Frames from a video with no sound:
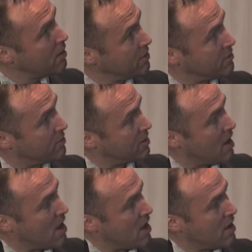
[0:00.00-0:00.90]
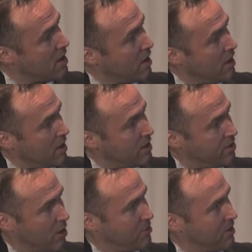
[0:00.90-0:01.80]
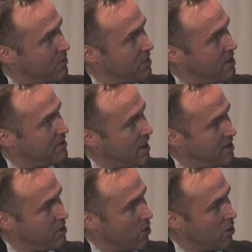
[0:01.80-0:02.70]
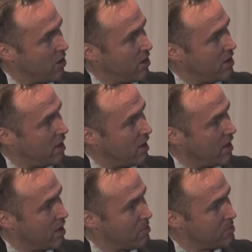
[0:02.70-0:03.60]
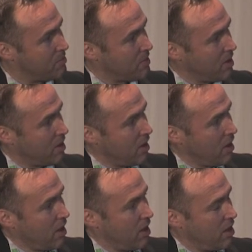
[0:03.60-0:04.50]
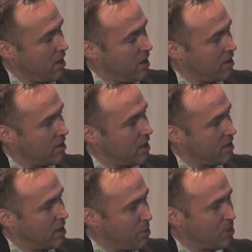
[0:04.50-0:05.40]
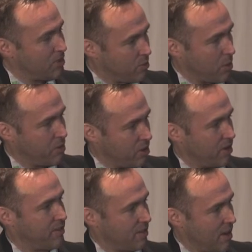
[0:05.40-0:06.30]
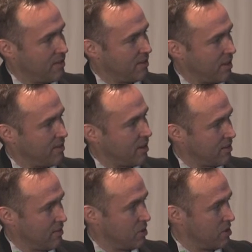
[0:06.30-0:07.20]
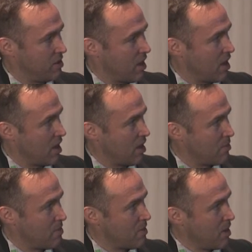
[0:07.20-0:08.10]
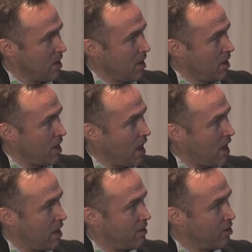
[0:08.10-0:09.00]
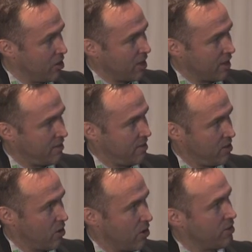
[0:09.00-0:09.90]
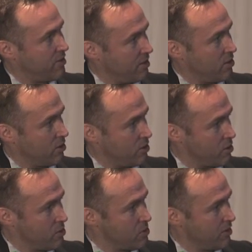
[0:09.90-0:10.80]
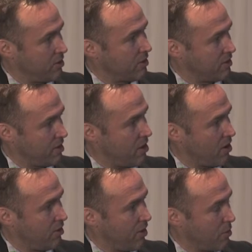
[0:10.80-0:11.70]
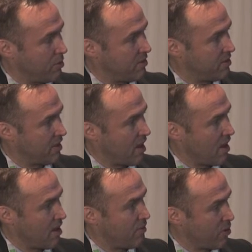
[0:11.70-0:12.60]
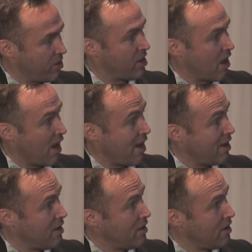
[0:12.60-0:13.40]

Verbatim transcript: This, in terms of the TEDI-OR, in patients where we could assess its activity, and looking at CR or CRU, as you can see here, that was very high.